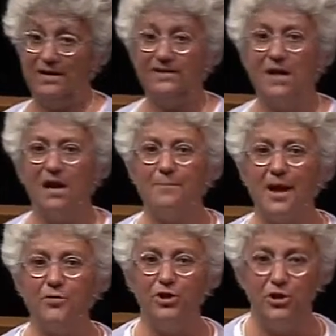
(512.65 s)
it's not
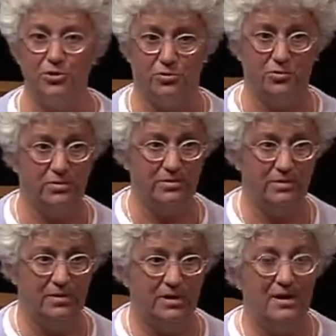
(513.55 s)
about you.
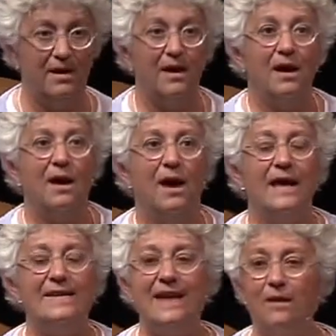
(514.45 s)
A
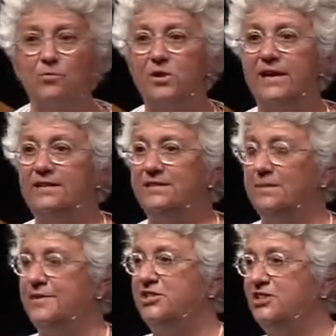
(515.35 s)
network is to
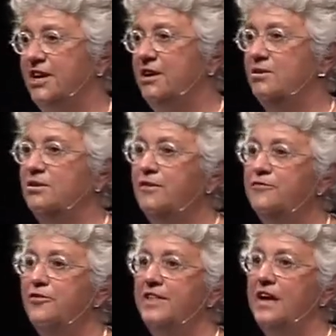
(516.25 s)
be shared
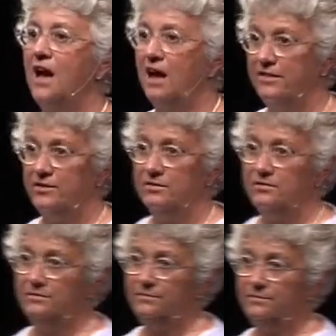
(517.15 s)
for the other.
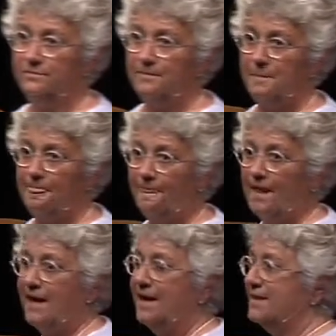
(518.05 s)

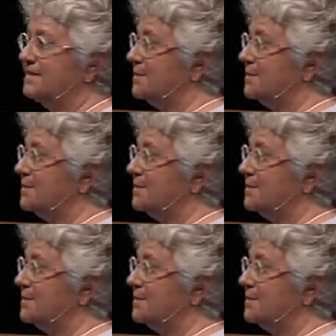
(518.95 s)
It is